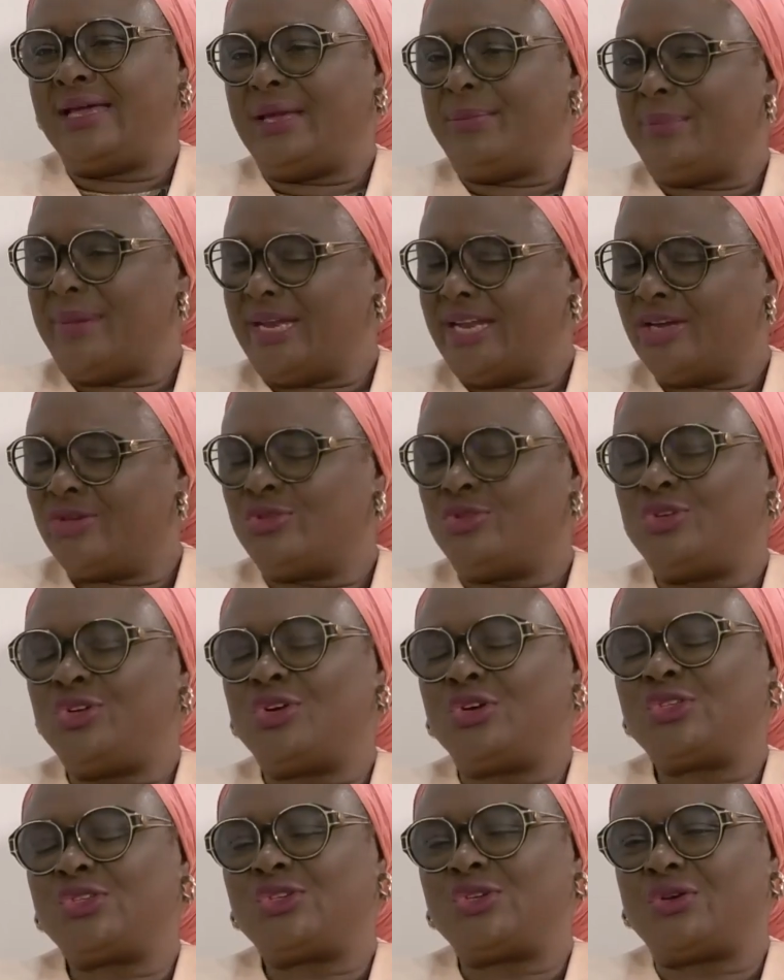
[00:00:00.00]
a medical
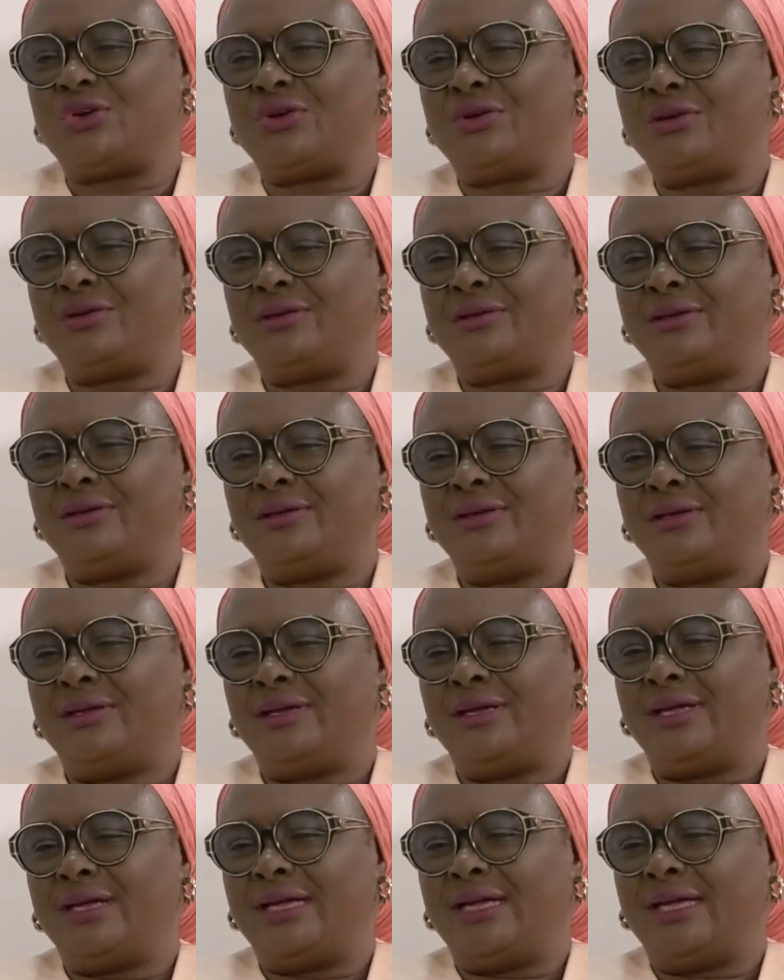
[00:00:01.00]
doctor,
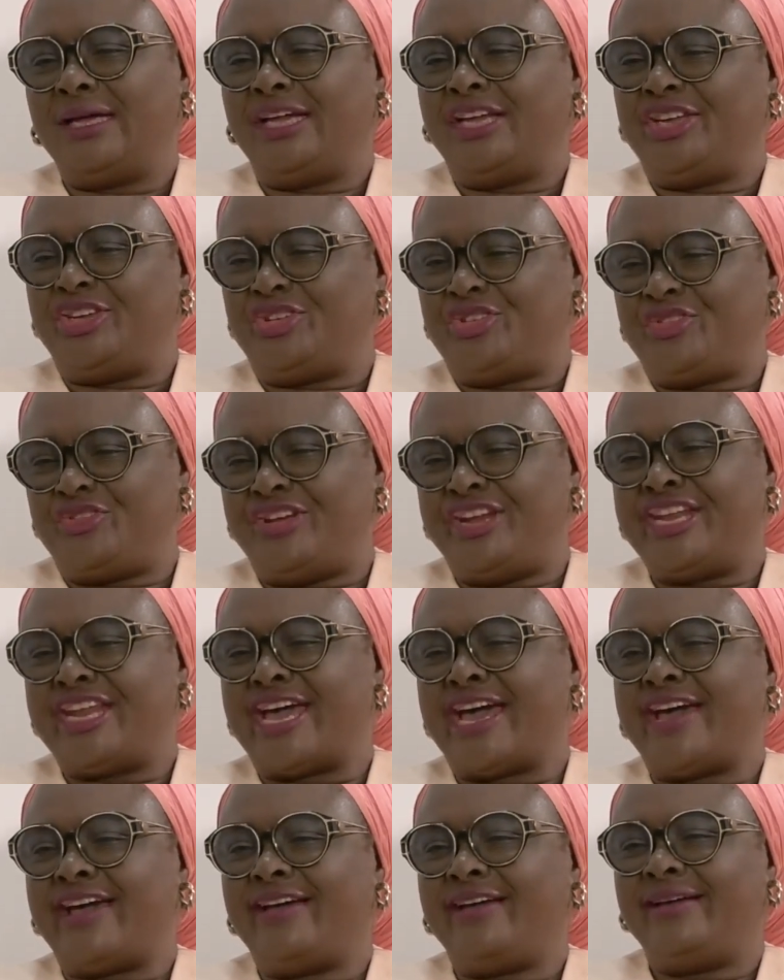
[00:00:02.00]
a
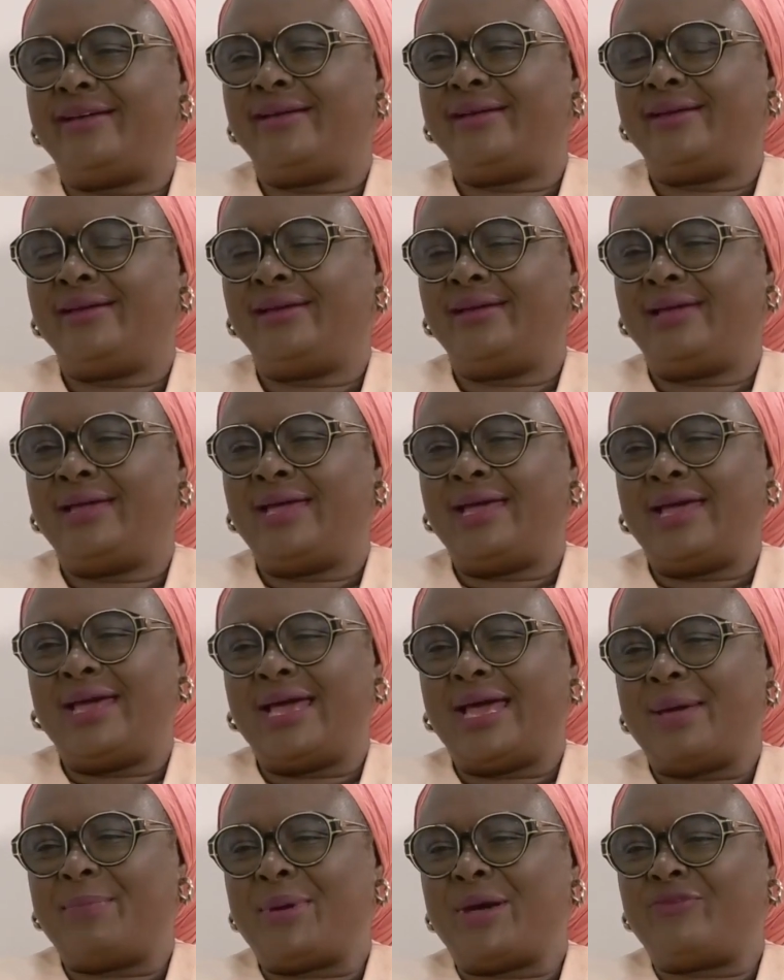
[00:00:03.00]
trainer.
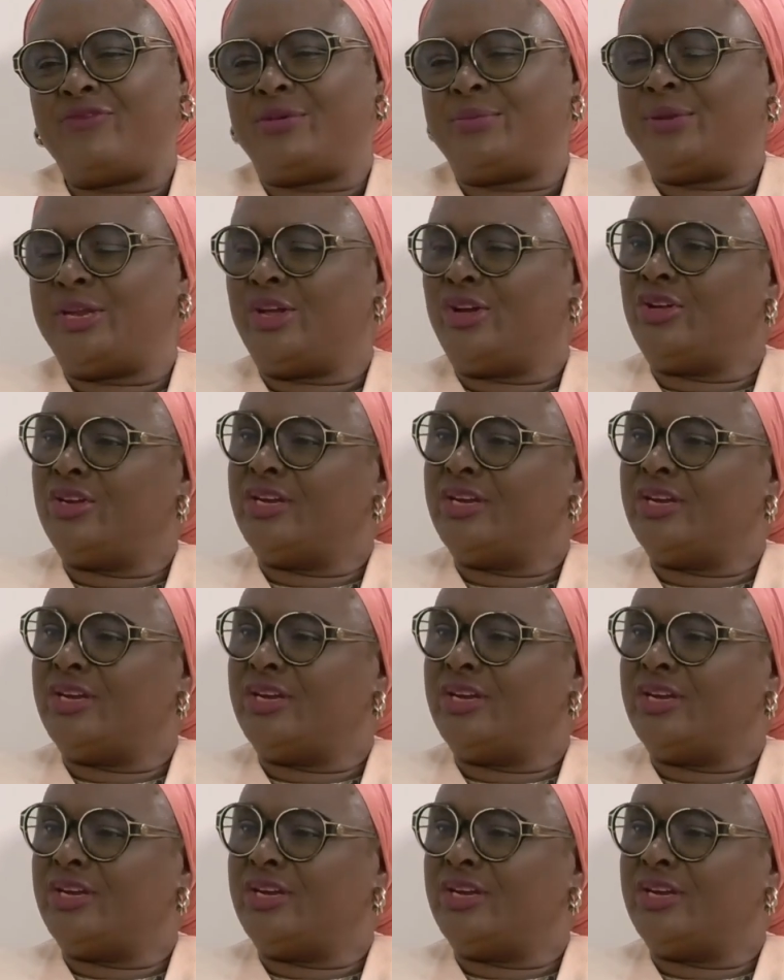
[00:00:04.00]
Apart from the